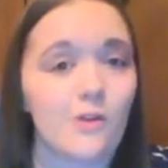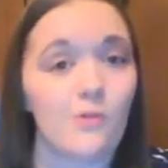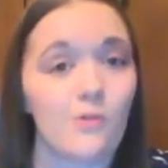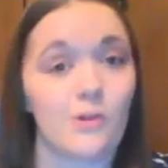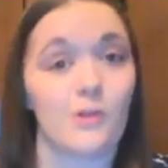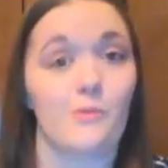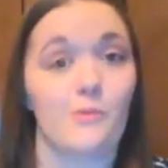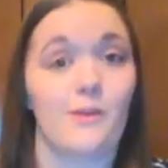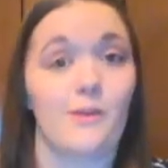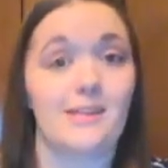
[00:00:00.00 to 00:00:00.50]
or
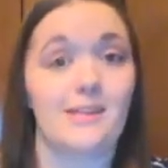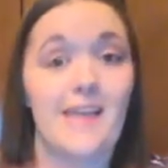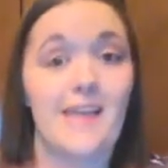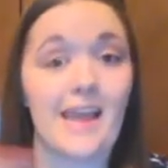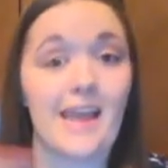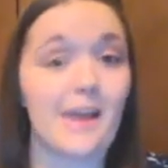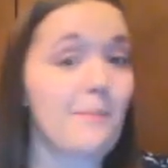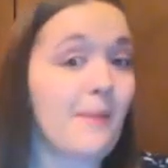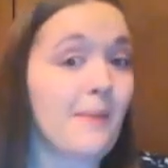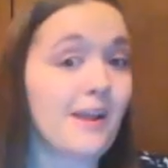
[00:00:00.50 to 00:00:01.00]
you want to
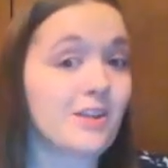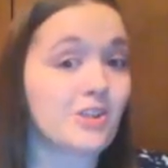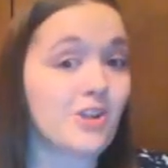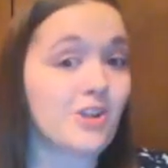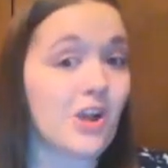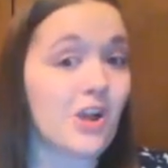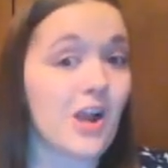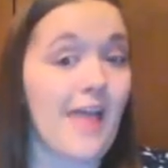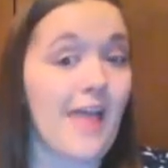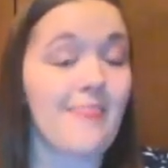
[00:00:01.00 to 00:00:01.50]
take a
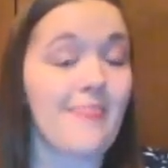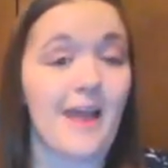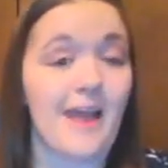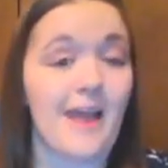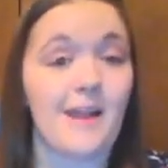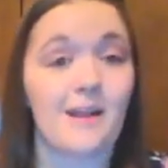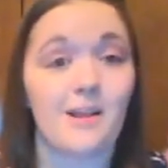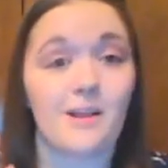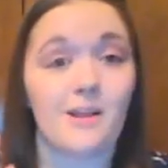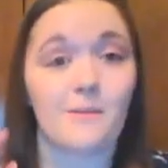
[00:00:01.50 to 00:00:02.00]
picture and
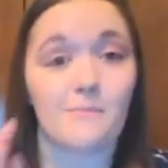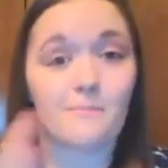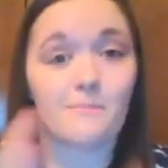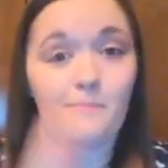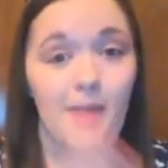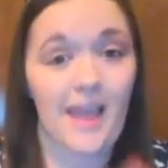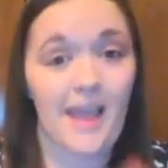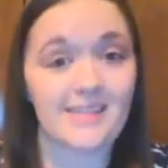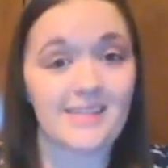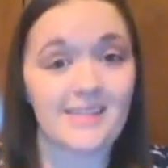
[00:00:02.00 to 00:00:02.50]
then
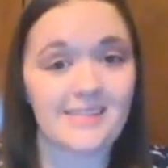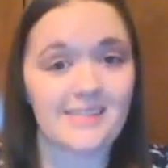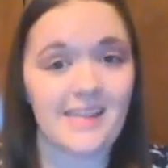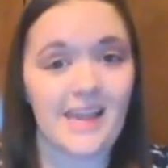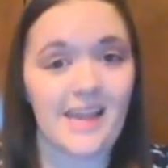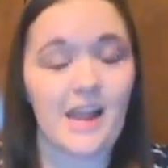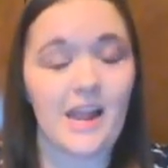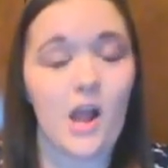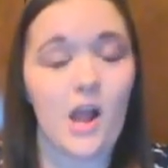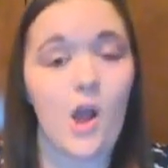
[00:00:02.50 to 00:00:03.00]
paste
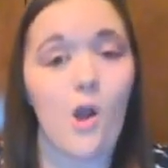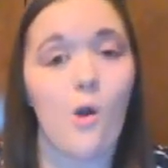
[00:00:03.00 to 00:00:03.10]
it